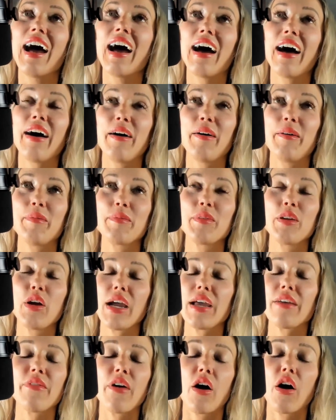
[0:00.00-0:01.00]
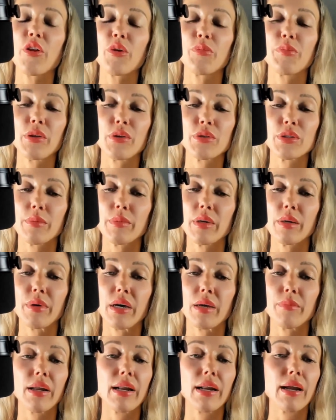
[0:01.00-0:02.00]
I have other pillows on my
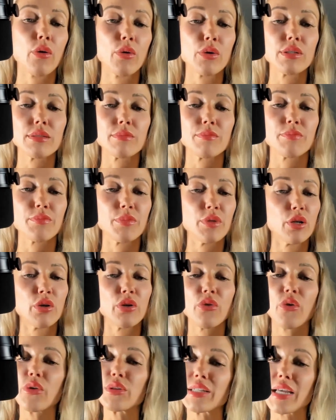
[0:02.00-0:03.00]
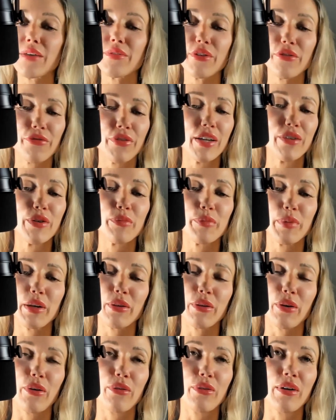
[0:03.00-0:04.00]
bed, but I always, you always have your favorite
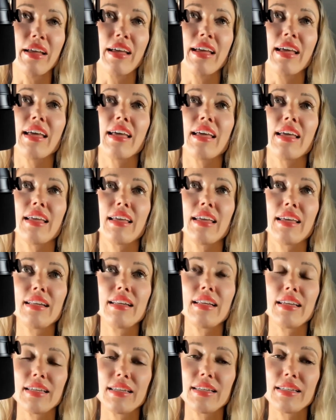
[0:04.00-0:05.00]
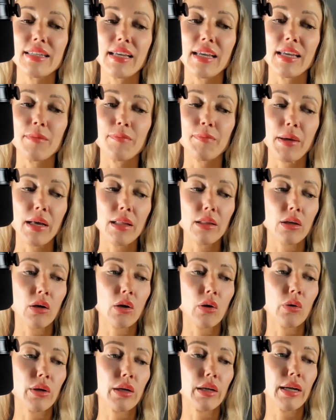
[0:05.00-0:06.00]
pillow. It is a
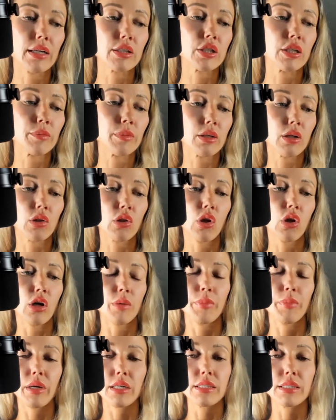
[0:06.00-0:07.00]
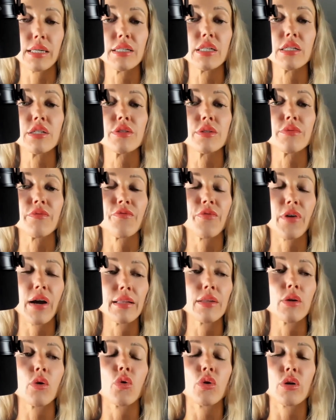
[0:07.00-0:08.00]
pillow, and actually I'm going to look because I just
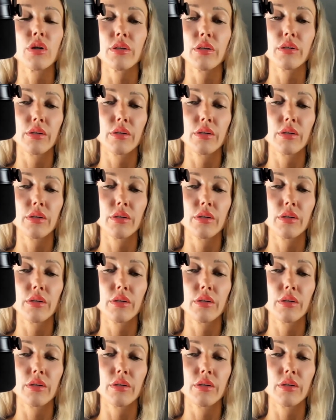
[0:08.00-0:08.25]
finally ordered